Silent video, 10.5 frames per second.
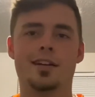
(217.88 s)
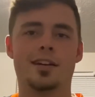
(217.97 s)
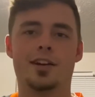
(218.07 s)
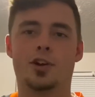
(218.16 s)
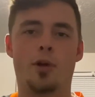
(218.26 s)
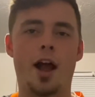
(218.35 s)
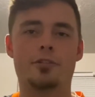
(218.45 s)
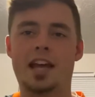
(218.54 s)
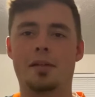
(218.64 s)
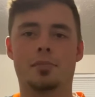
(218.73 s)
Ground
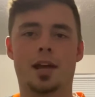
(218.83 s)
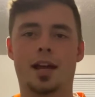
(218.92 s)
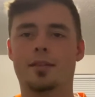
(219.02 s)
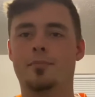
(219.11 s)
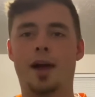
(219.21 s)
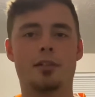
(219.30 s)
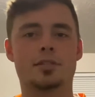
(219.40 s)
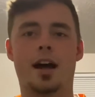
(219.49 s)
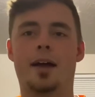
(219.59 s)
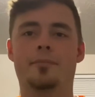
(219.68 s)
game, man. About
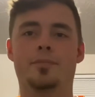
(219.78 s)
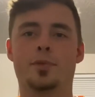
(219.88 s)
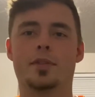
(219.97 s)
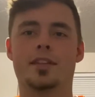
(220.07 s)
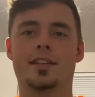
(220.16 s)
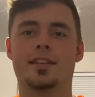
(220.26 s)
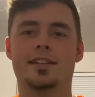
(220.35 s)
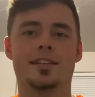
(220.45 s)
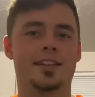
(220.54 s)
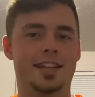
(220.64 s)
time.
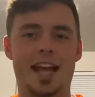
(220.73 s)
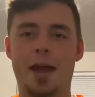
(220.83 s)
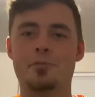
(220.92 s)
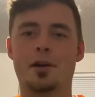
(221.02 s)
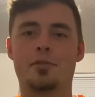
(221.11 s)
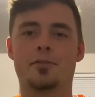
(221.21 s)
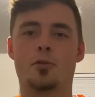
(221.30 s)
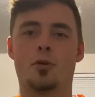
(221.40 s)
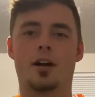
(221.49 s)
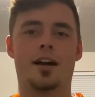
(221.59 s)
In game number
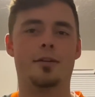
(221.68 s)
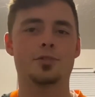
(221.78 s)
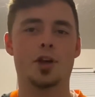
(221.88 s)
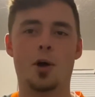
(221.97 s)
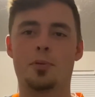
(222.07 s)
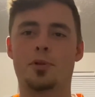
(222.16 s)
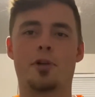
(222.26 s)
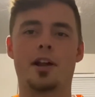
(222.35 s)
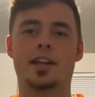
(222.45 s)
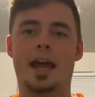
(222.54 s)
4, I was hoping the
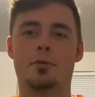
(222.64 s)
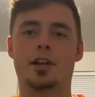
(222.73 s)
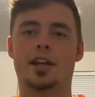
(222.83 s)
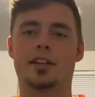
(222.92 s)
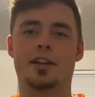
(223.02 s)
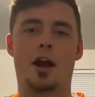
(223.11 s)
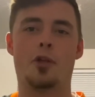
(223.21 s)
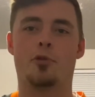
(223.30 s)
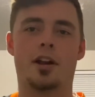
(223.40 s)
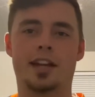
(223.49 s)
running game would get there, and
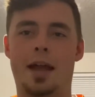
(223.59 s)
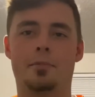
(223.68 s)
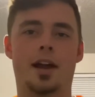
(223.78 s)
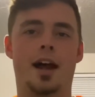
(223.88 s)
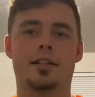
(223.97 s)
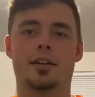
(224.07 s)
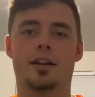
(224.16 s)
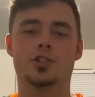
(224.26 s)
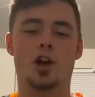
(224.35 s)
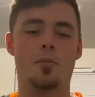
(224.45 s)
the running game got there.
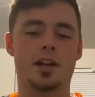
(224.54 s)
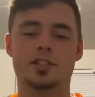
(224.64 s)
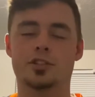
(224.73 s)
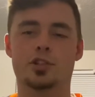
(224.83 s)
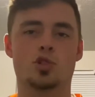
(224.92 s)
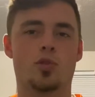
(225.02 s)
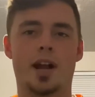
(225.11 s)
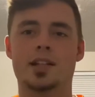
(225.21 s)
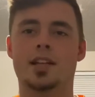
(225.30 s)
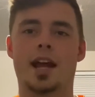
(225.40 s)
Joe Mixon looked
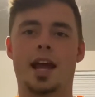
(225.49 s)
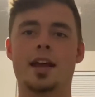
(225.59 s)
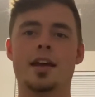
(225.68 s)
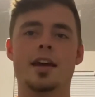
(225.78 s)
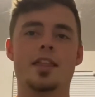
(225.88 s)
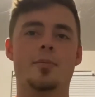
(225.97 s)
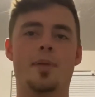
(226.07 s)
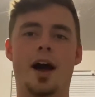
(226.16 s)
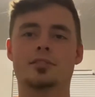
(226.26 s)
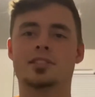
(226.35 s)
great today. The
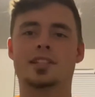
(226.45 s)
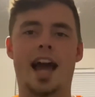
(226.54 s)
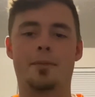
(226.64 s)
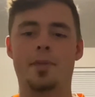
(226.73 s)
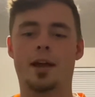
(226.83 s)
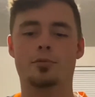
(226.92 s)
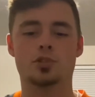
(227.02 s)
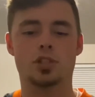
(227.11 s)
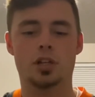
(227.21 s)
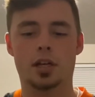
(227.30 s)
balanced attack, man, was
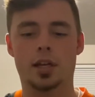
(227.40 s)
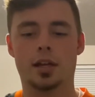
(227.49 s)
good.